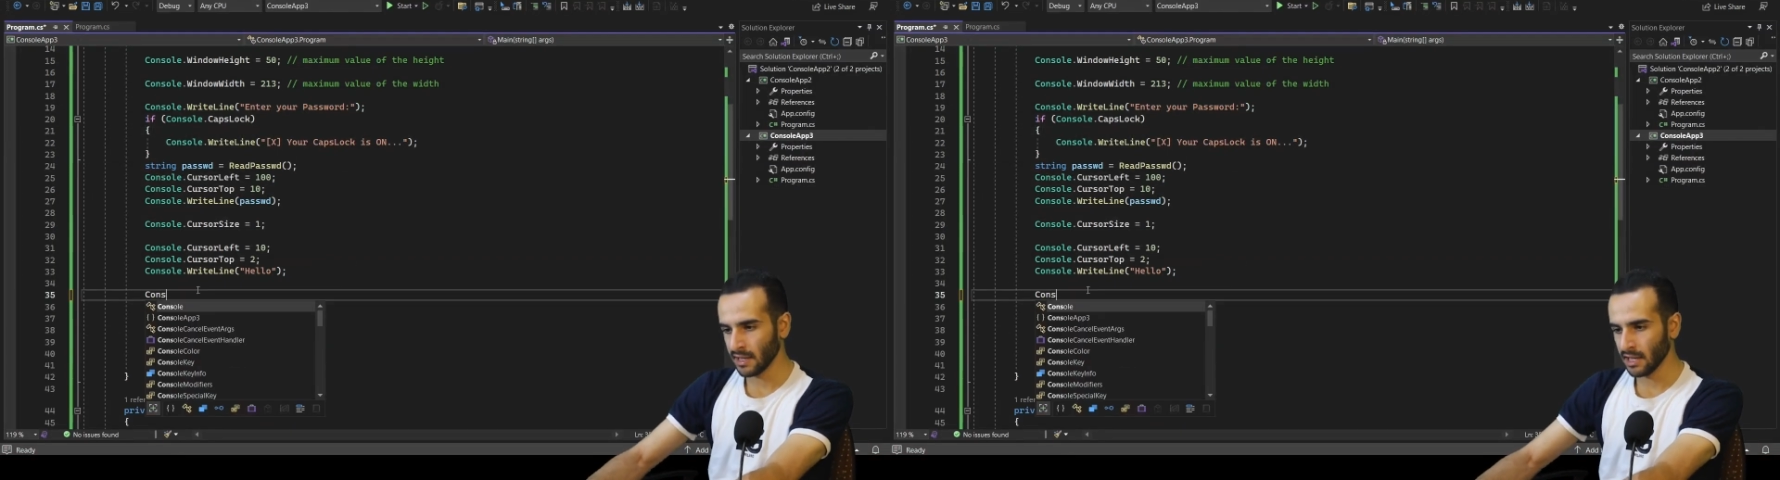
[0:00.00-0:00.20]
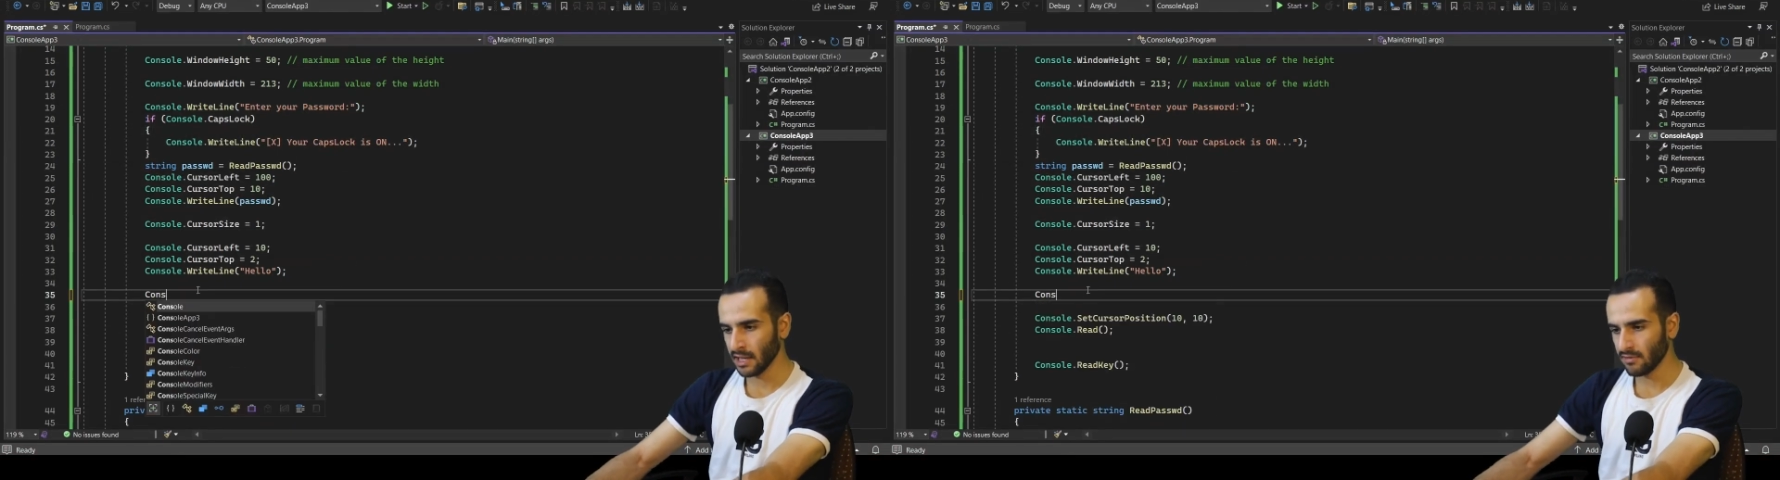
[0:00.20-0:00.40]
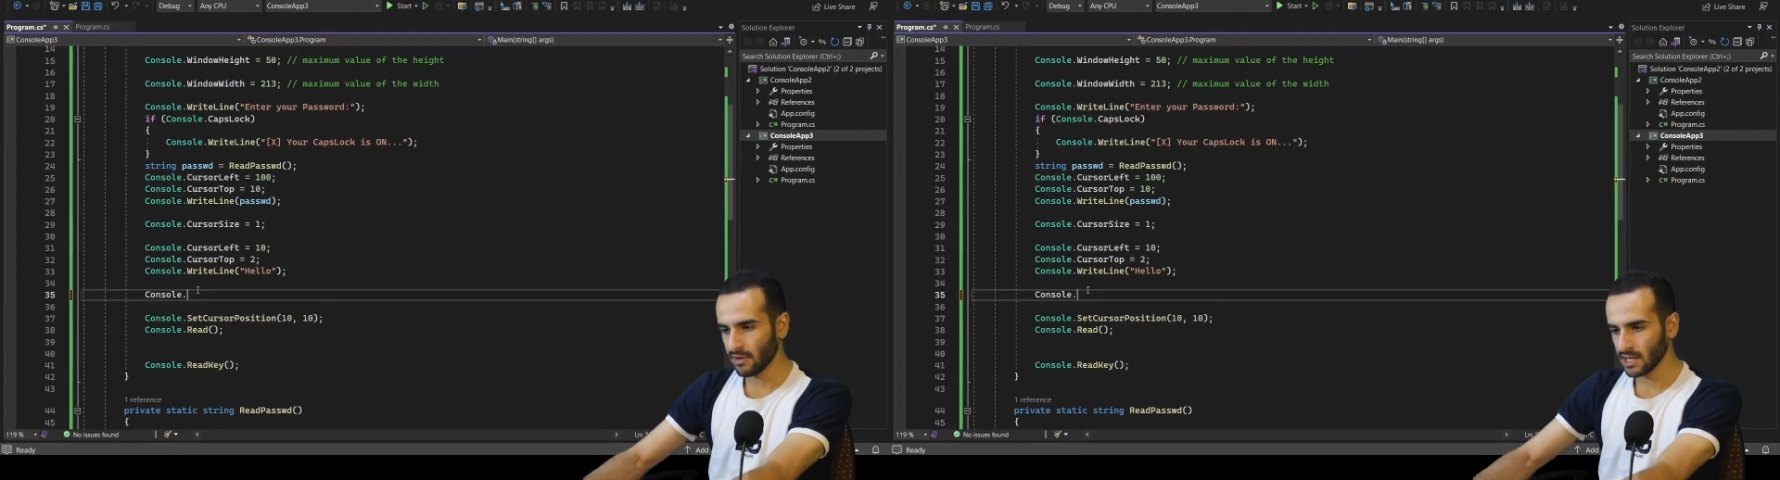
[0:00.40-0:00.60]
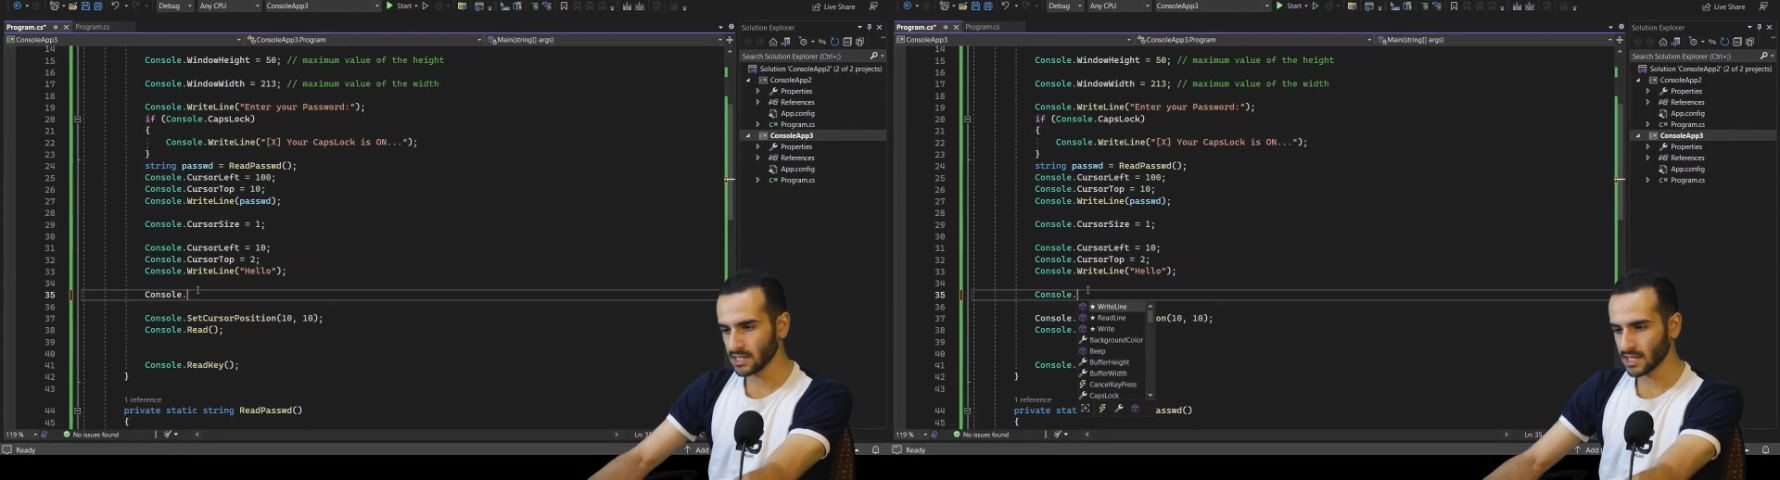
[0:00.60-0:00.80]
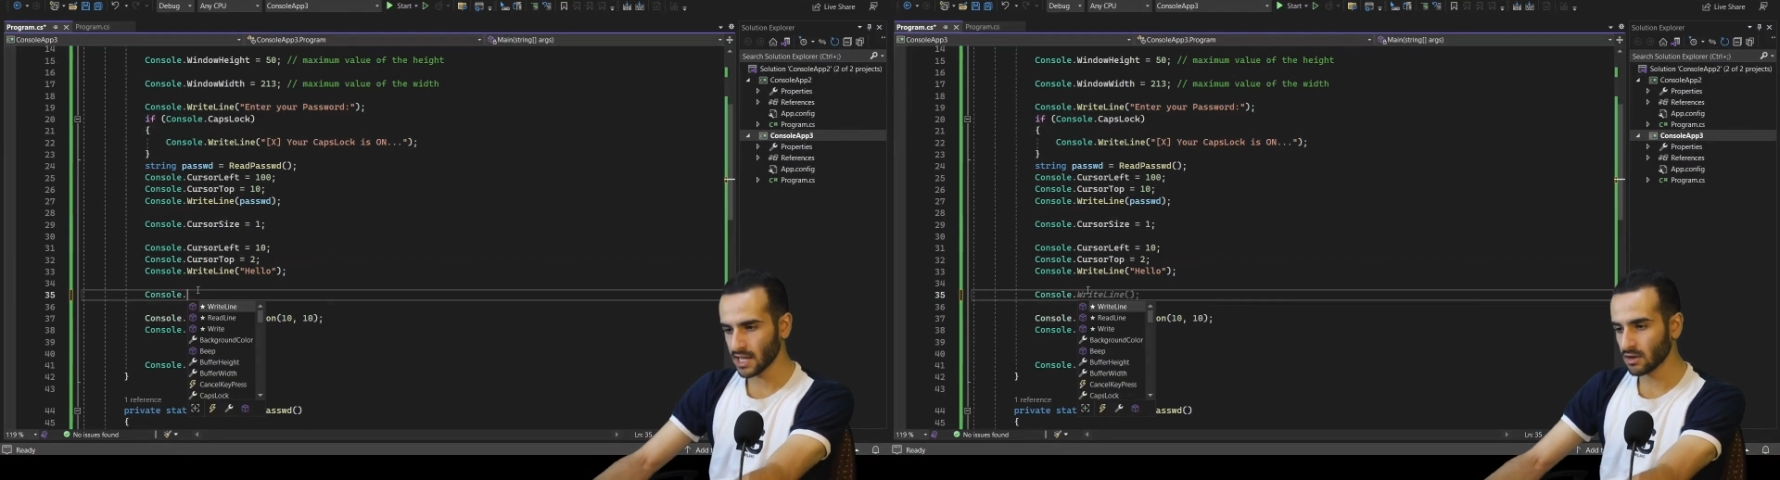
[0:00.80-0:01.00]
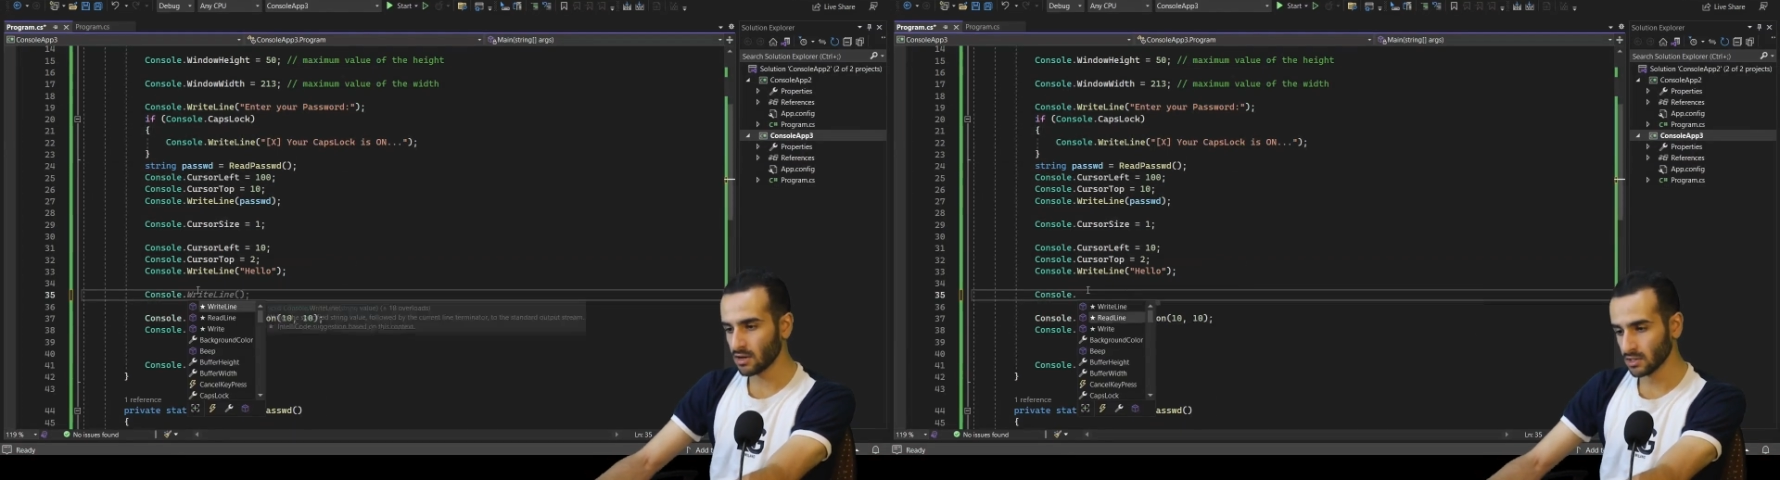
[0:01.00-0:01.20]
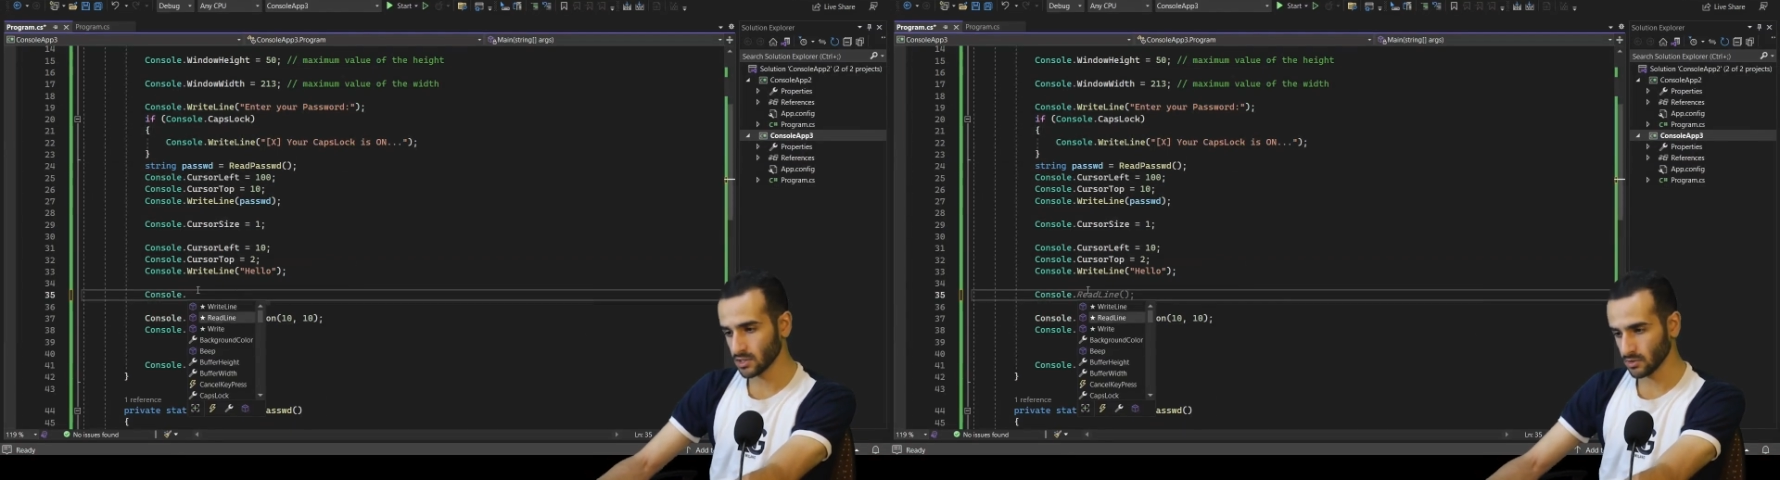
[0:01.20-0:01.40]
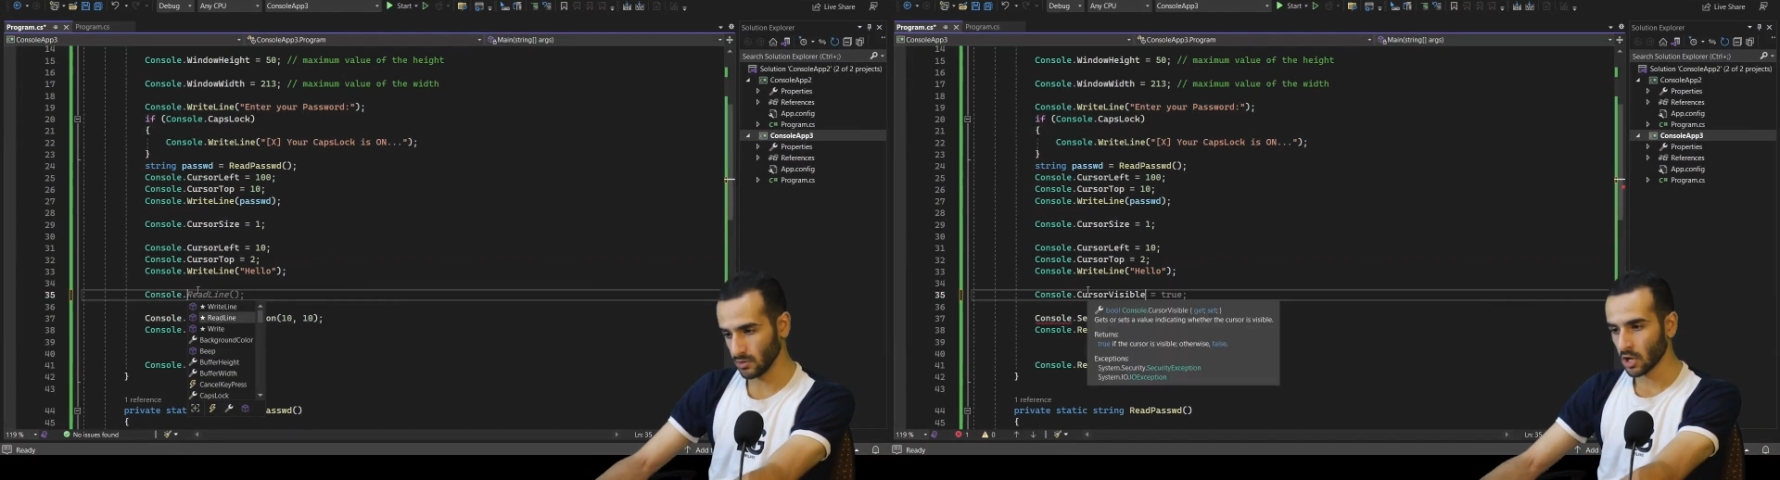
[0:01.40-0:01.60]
And if I say console,